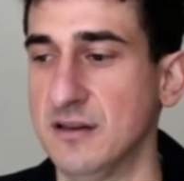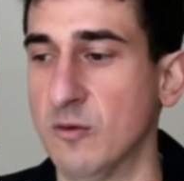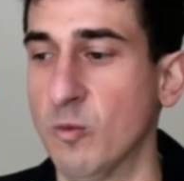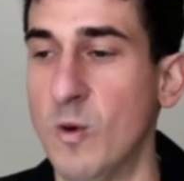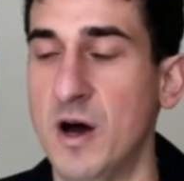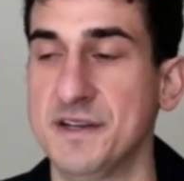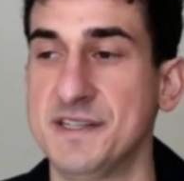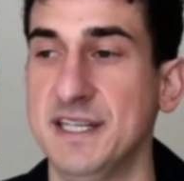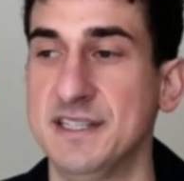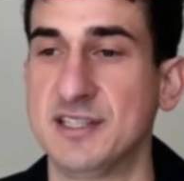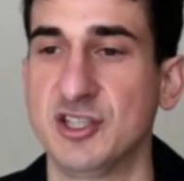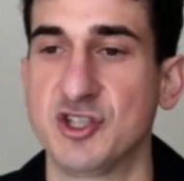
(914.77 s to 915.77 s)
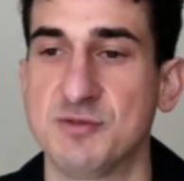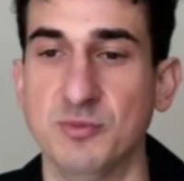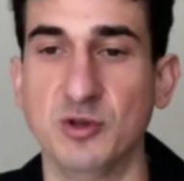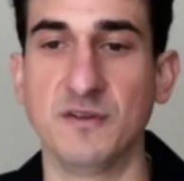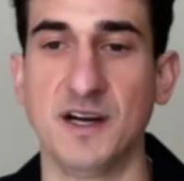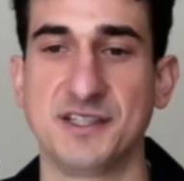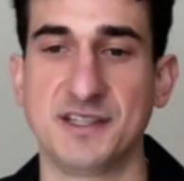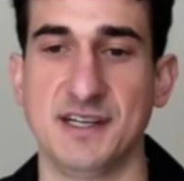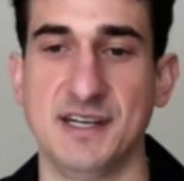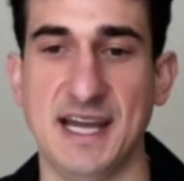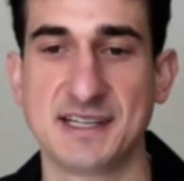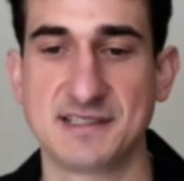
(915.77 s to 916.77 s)
wanting to just move on to the
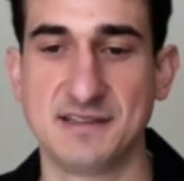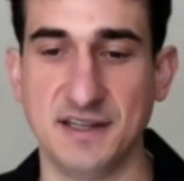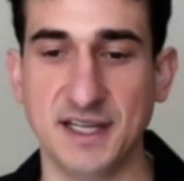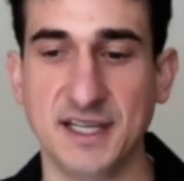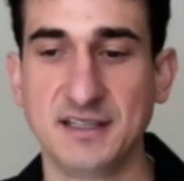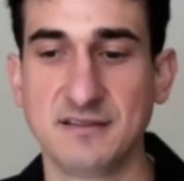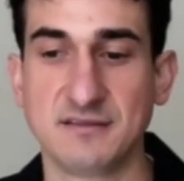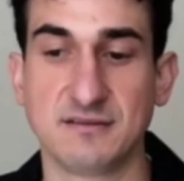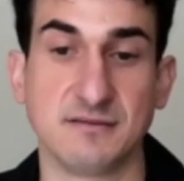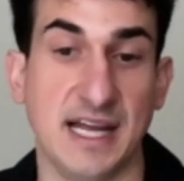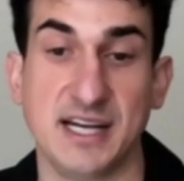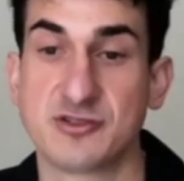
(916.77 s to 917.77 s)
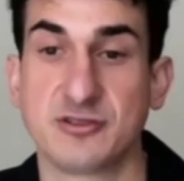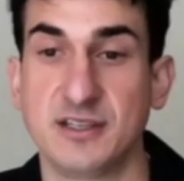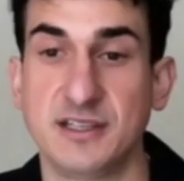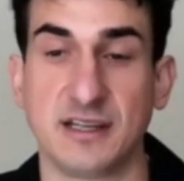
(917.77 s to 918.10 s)
next thing naturally,